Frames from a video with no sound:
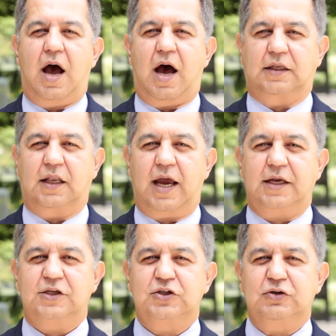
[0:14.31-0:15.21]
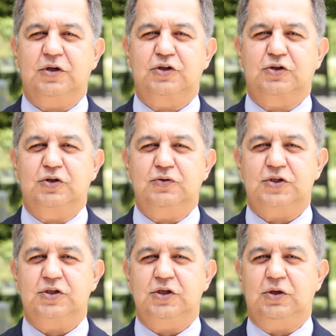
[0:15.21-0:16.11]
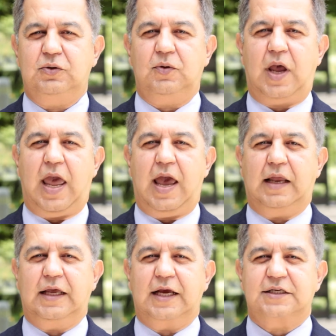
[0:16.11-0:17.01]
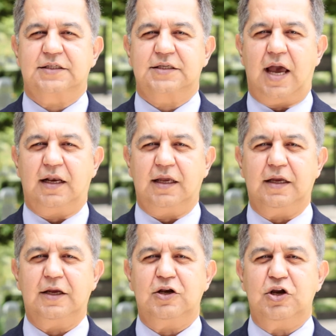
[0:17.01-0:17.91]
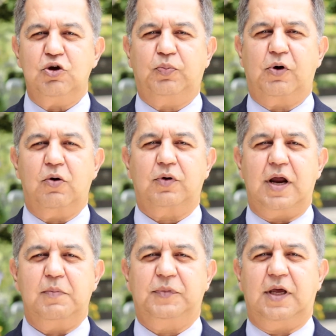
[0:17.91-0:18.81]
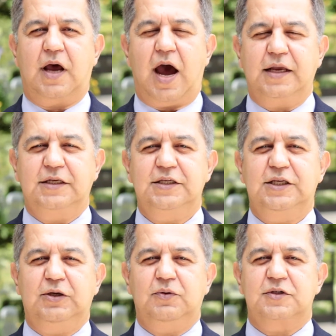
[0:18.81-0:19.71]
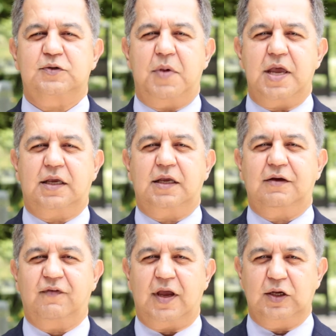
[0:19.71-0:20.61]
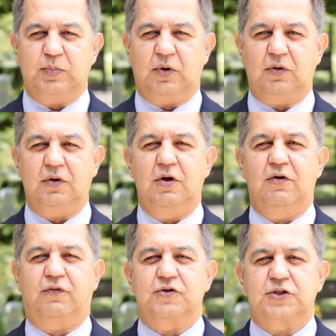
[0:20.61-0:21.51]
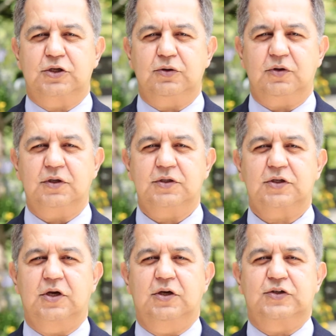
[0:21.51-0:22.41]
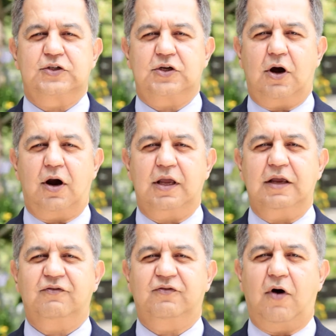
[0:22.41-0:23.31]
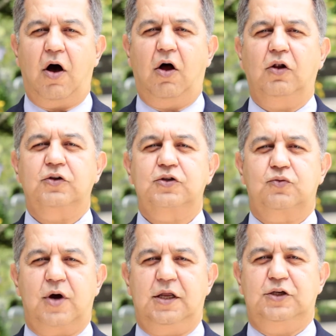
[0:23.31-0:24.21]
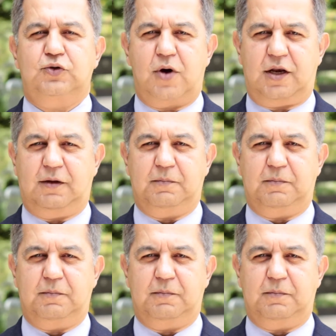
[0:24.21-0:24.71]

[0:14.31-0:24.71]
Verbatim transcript: I'd like to introduce to you an exciting new program that ITU is making available for students starting fall 2020.